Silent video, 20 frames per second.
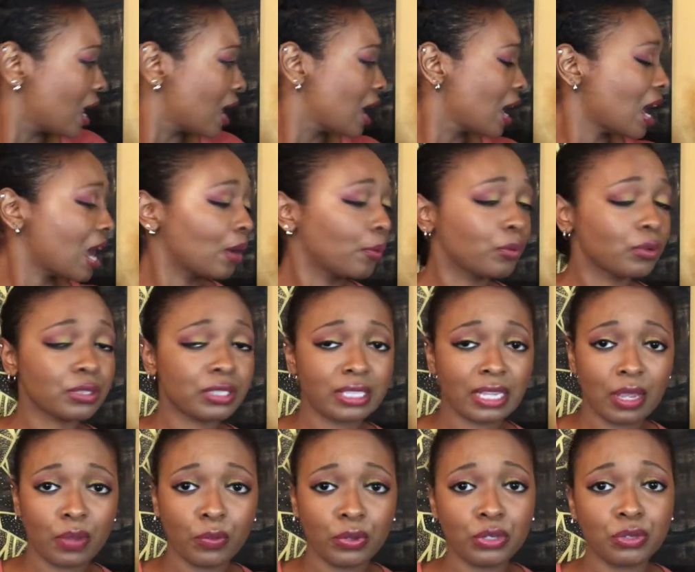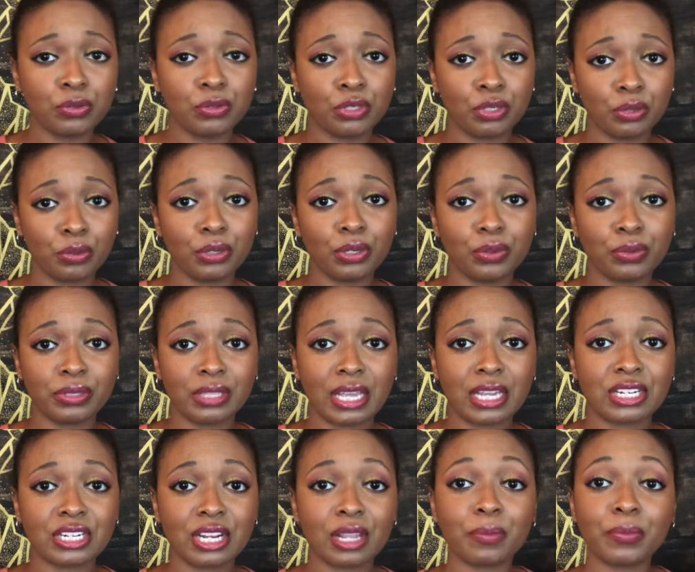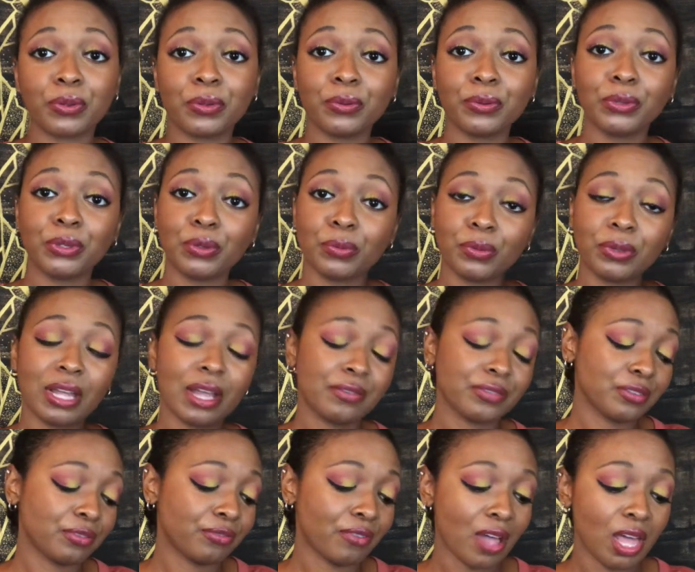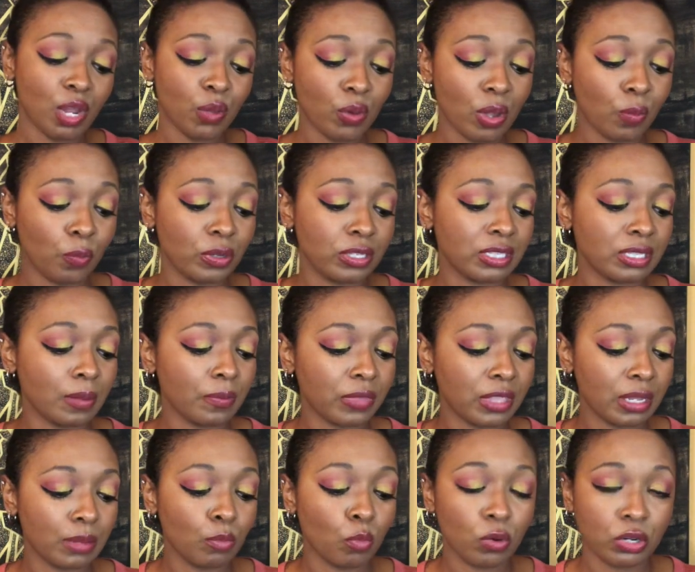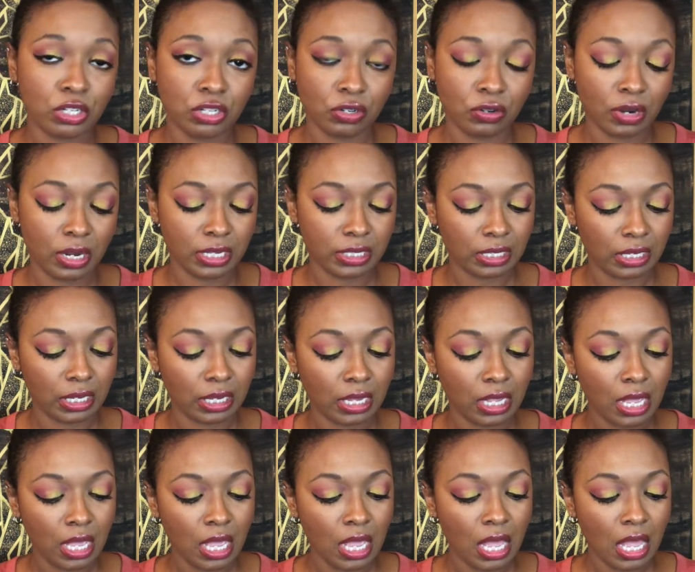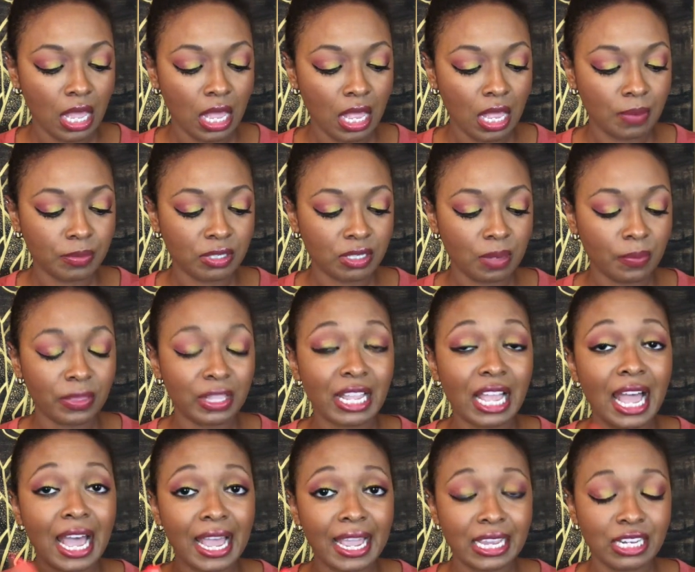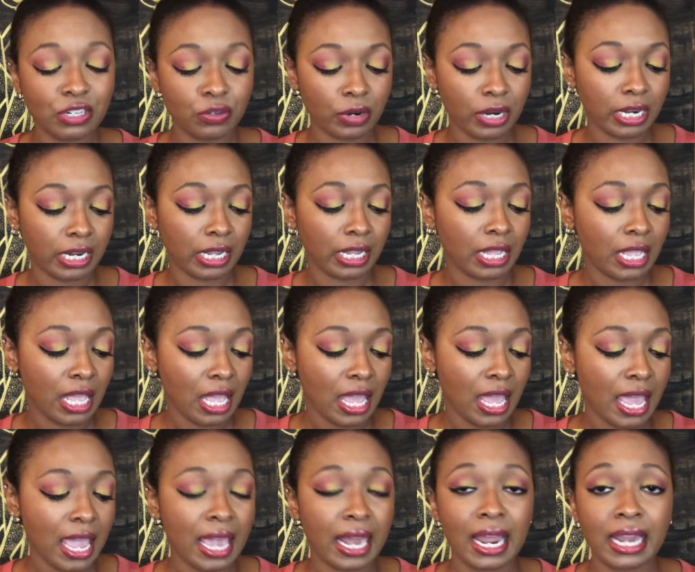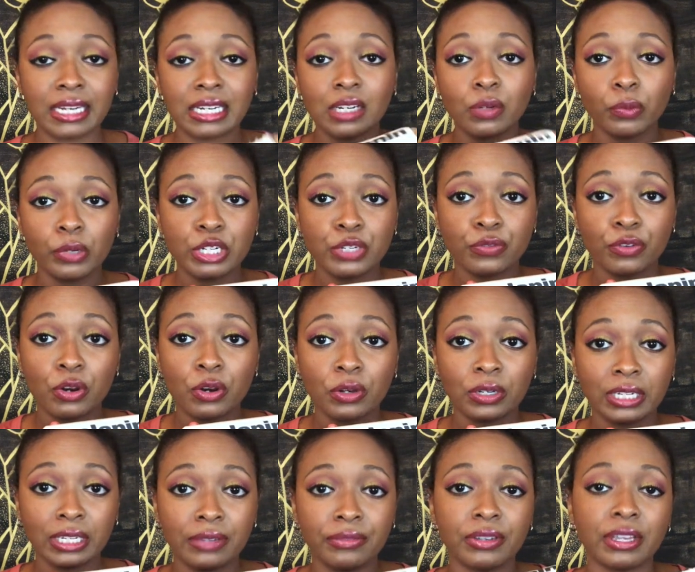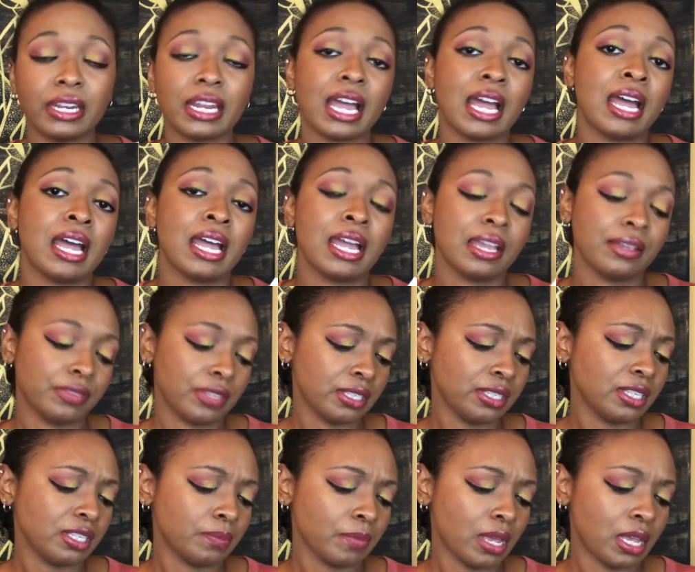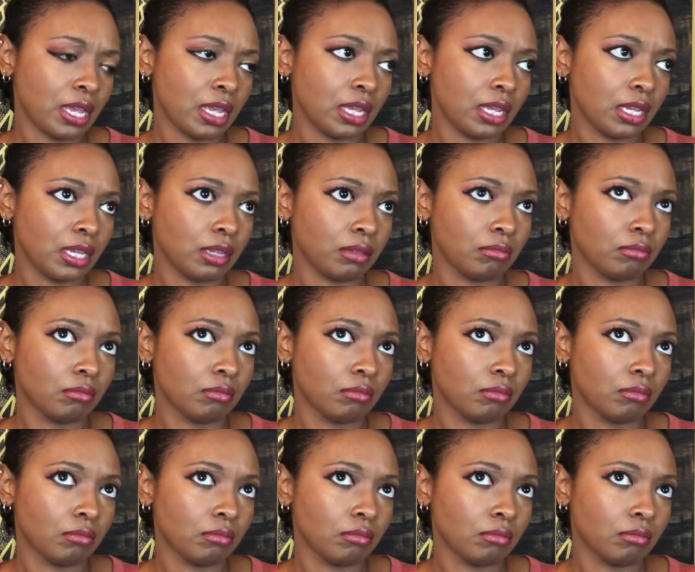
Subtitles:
I will say when you do use that shampoo, you will have to follow up with something moisturizing. Something hydrating. And I did reach for her leave-in. This is my